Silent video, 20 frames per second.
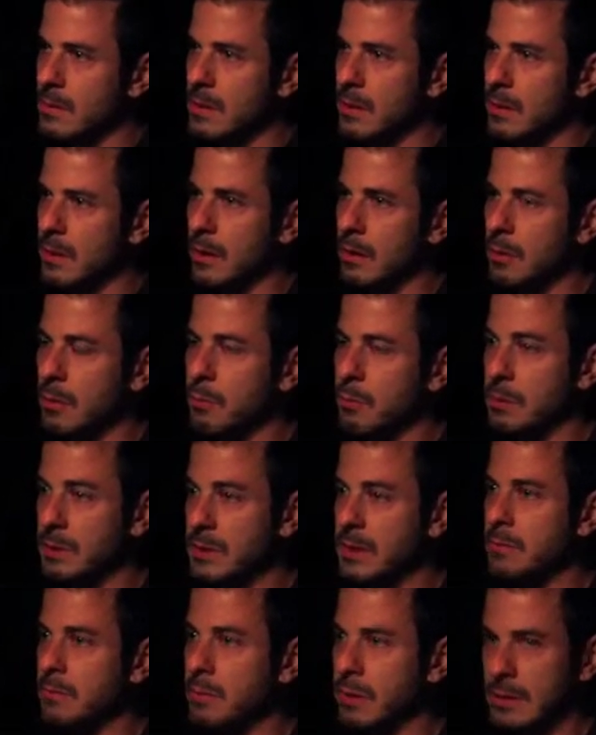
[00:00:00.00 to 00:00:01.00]
you know, I hope we
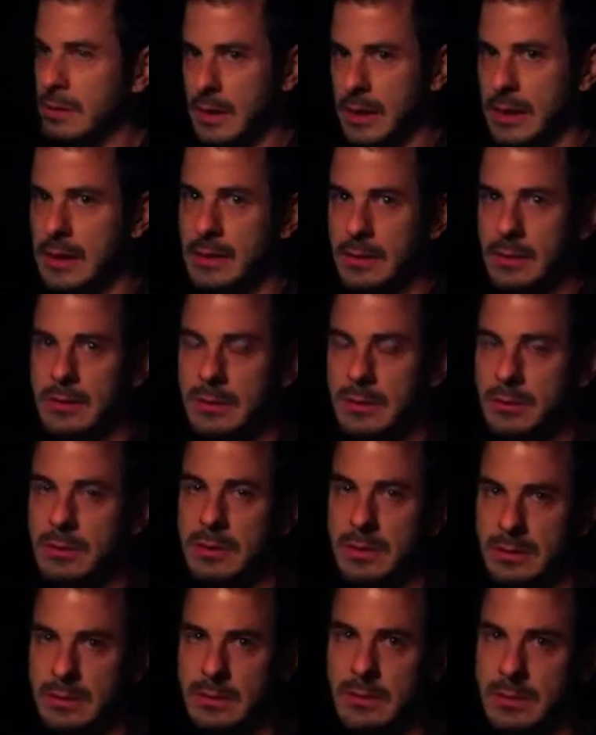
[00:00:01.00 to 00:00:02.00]
did bring light to
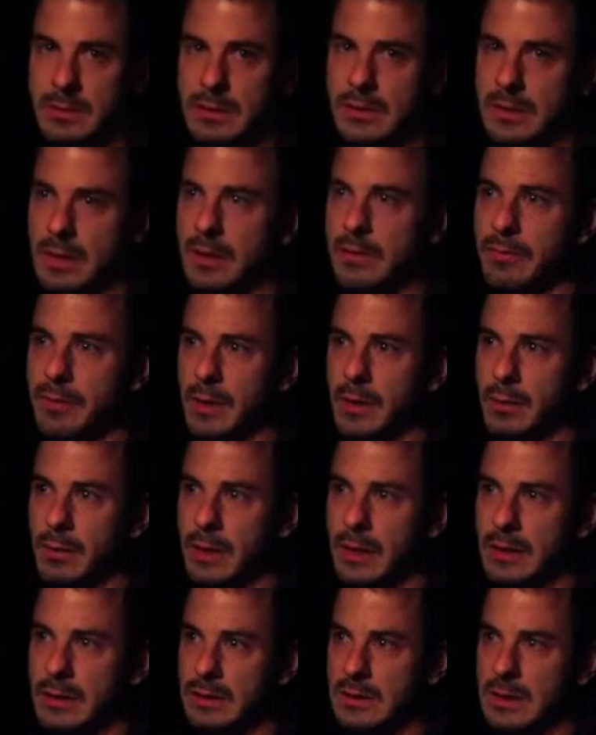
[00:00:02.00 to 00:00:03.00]
his his life that
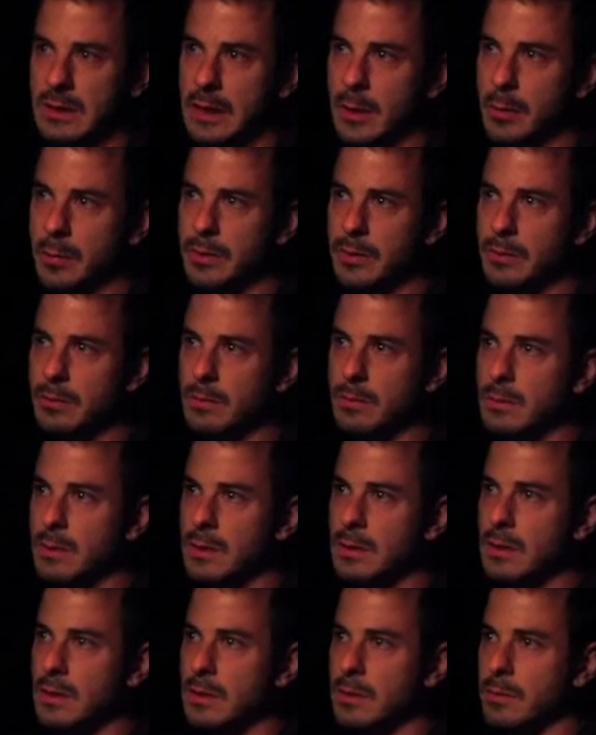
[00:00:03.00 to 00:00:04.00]
will actually help him
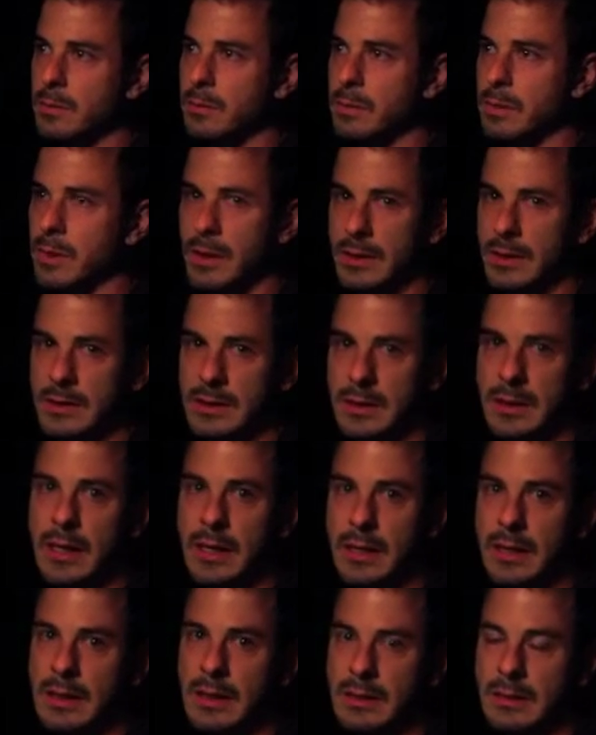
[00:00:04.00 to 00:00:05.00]
beyond
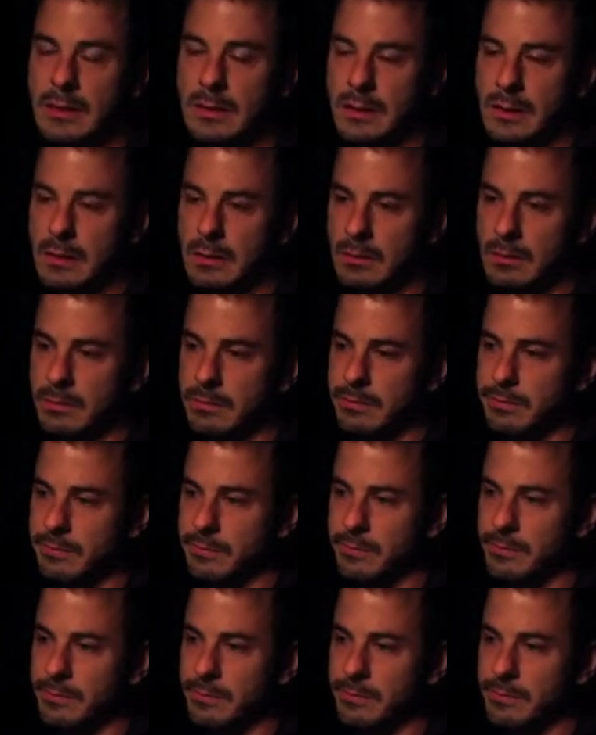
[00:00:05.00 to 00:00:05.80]
tonight and um,